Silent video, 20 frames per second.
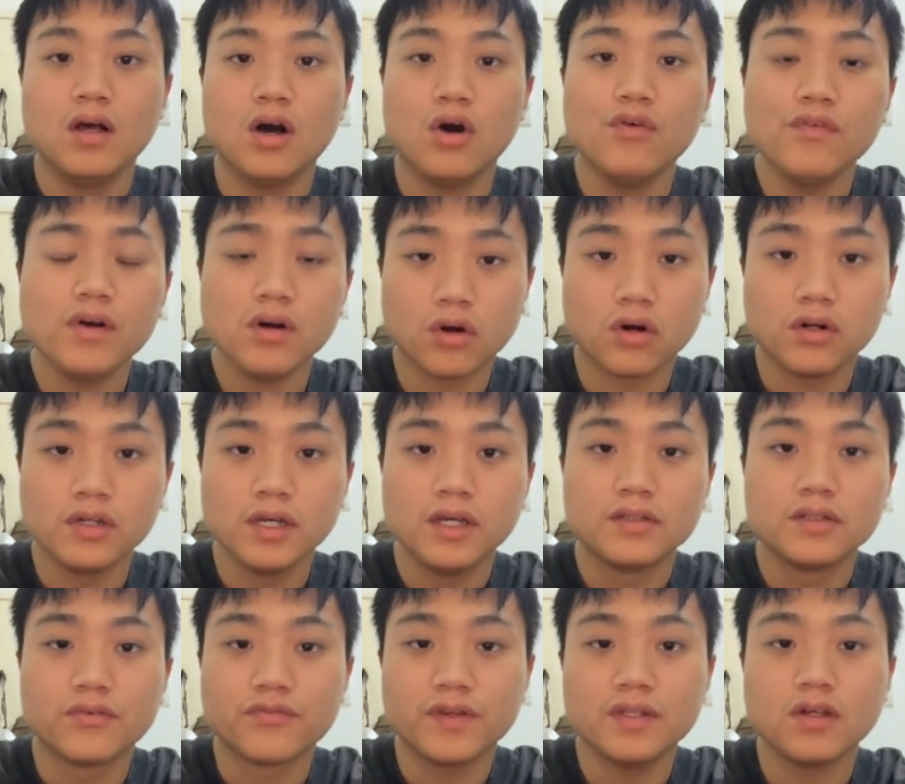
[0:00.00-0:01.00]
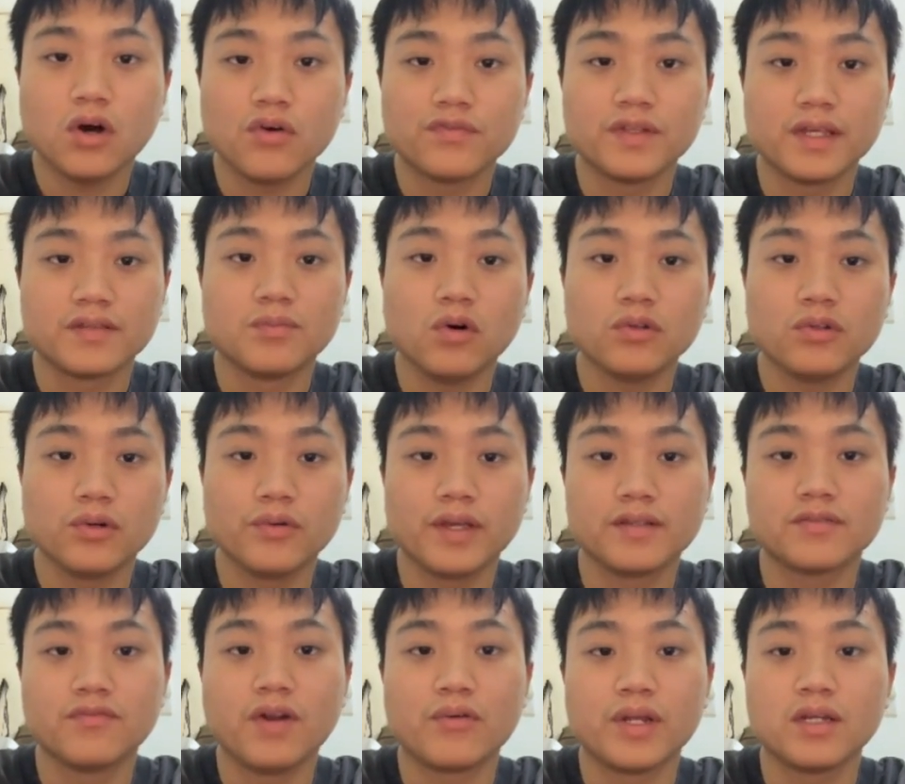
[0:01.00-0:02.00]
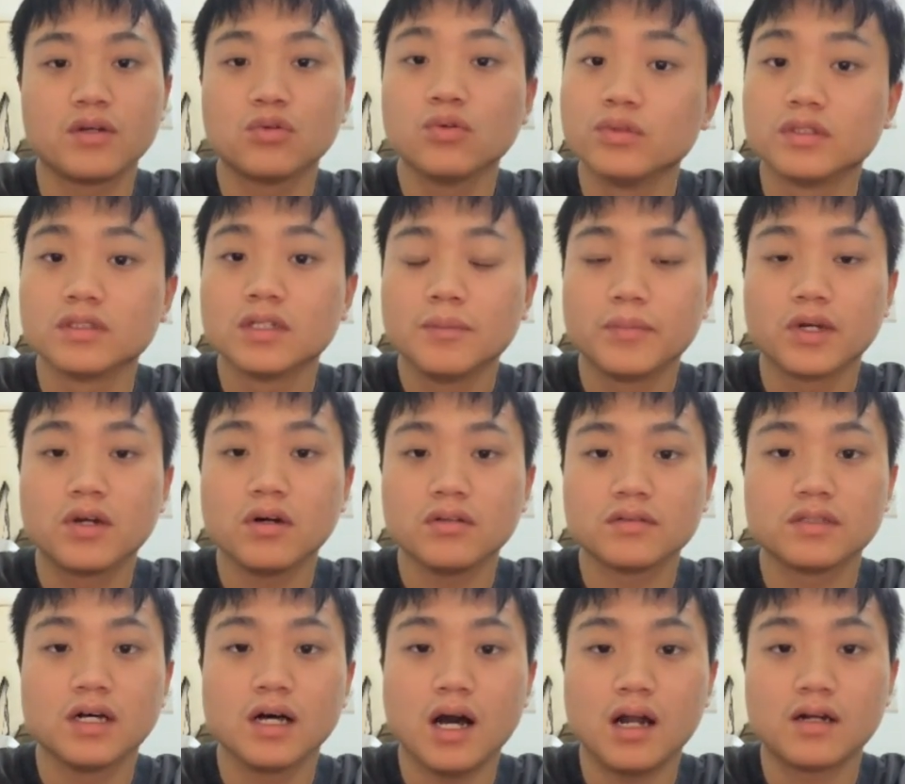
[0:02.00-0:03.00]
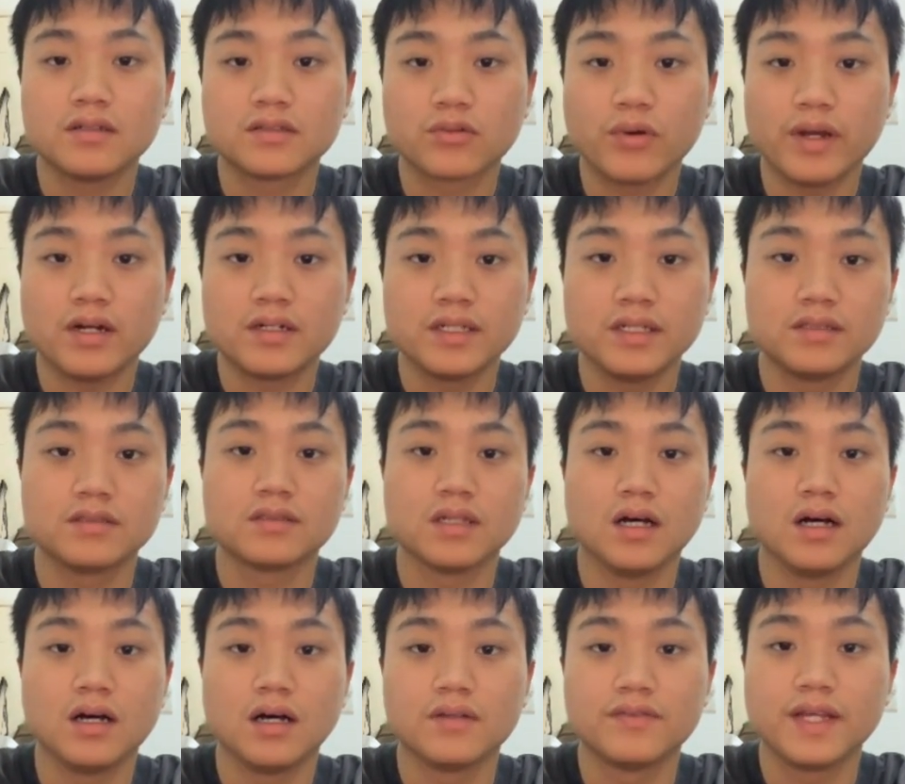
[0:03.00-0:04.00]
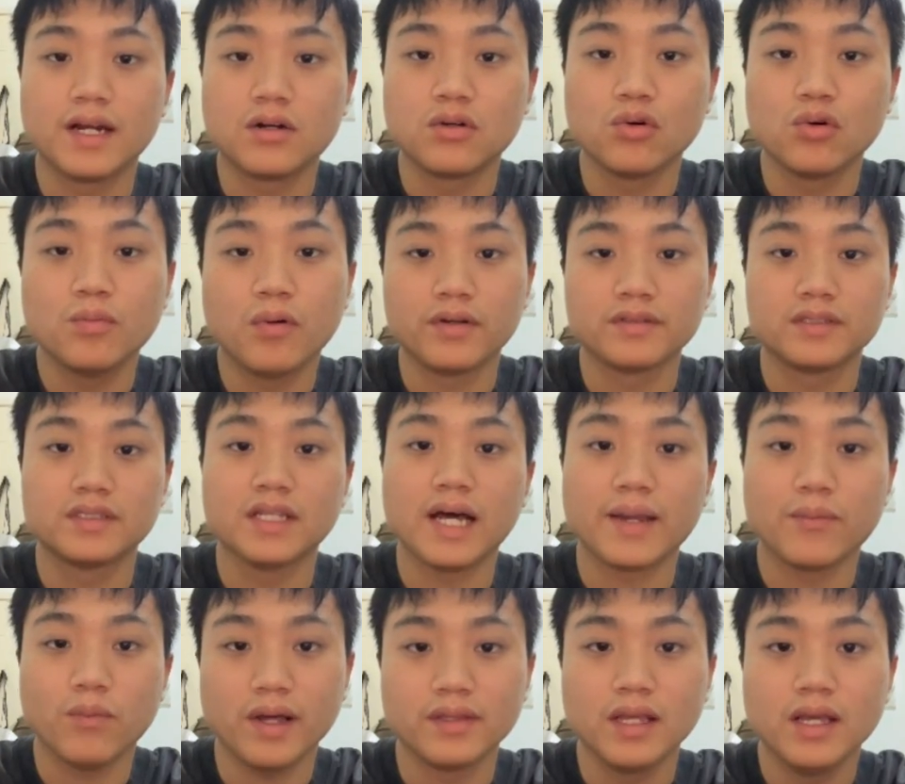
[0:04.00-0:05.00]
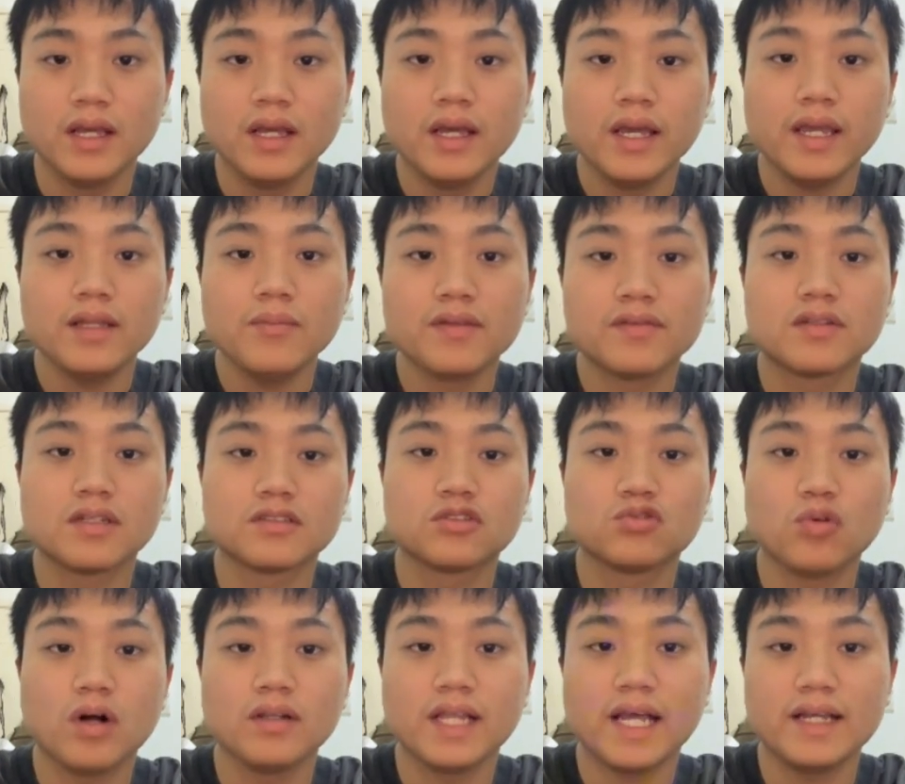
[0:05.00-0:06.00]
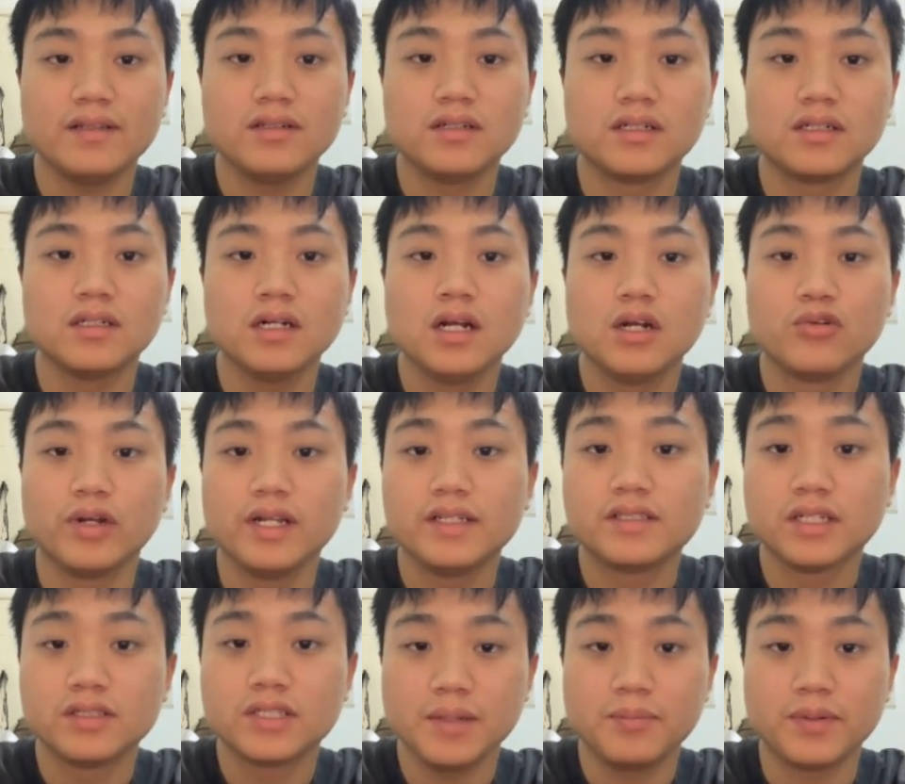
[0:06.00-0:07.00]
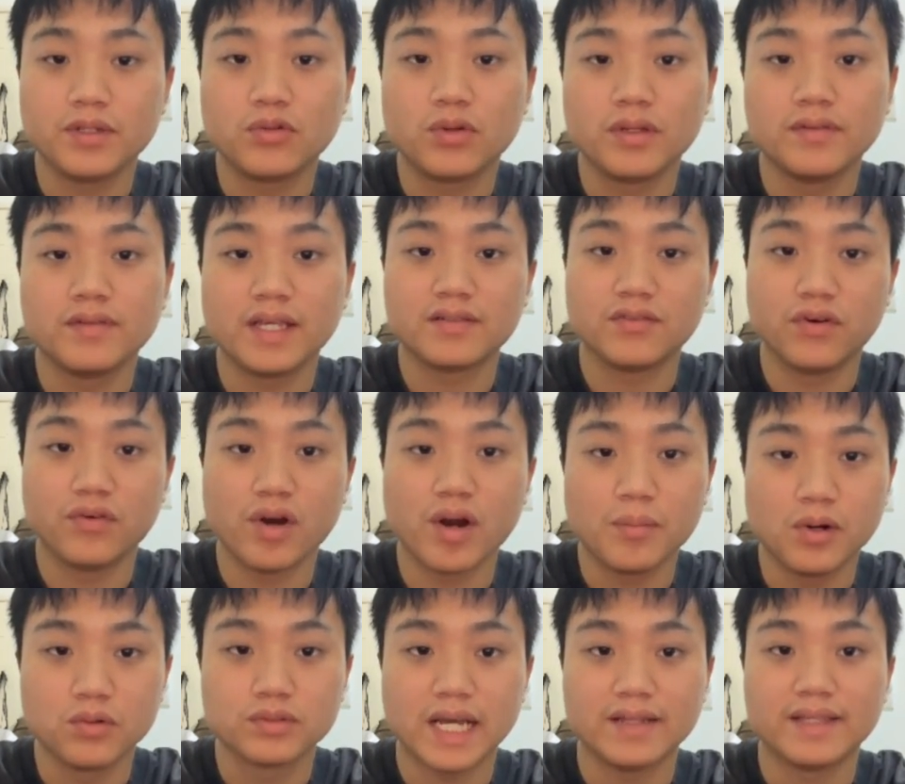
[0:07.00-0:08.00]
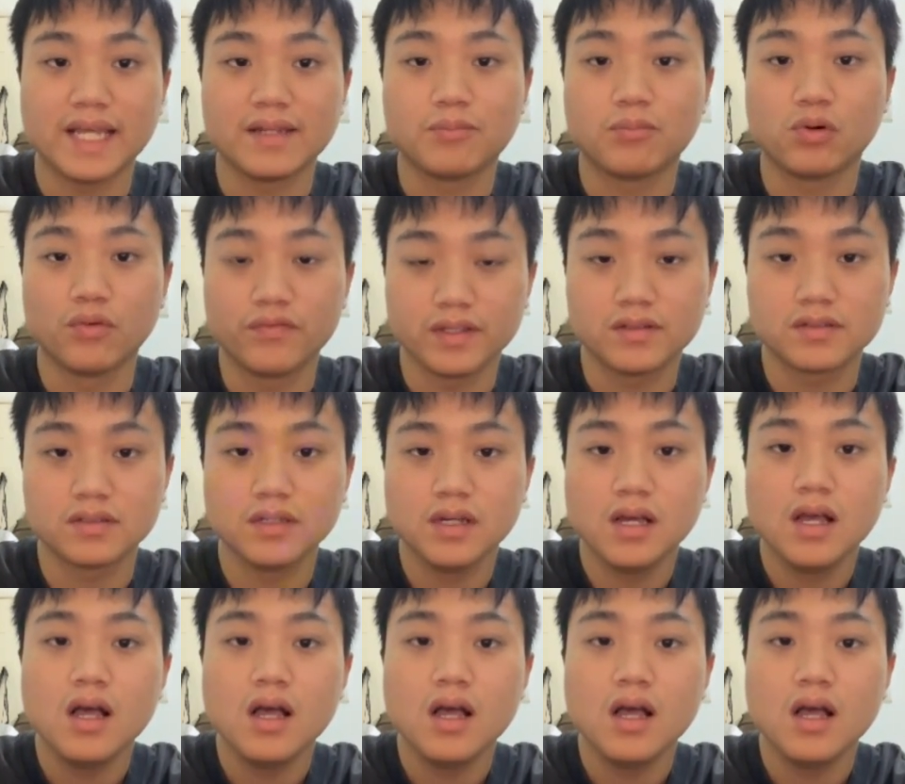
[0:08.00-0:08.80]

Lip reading: Overall, the fit of this model is very good because the R-square is 0.91. It means the strong linear relationship between these variables and net profit.